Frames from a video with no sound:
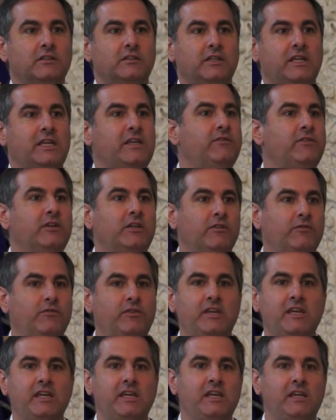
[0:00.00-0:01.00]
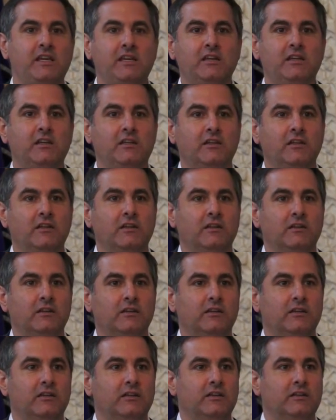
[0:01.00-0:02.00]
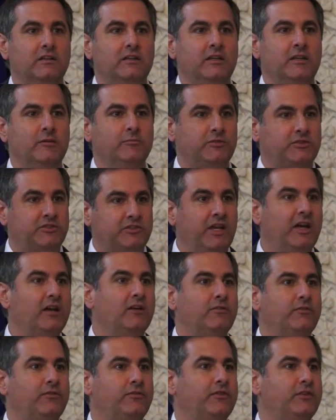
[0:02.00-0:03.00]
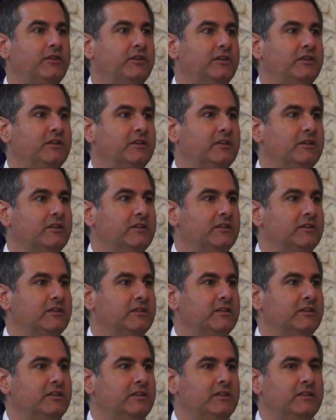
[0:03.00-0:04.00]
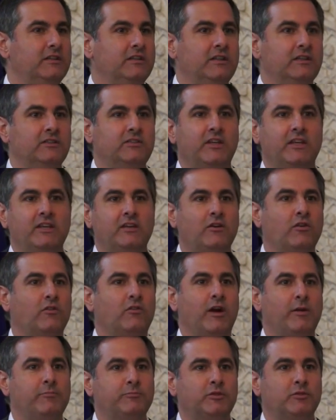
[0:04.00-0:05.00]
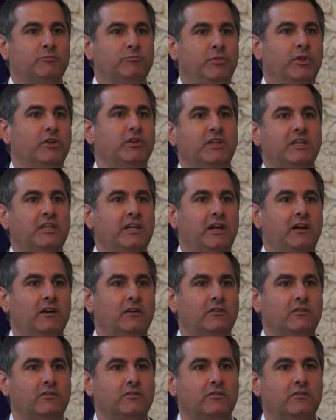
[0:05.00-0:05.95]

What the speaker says: even if he himself is a corrupt billionaire.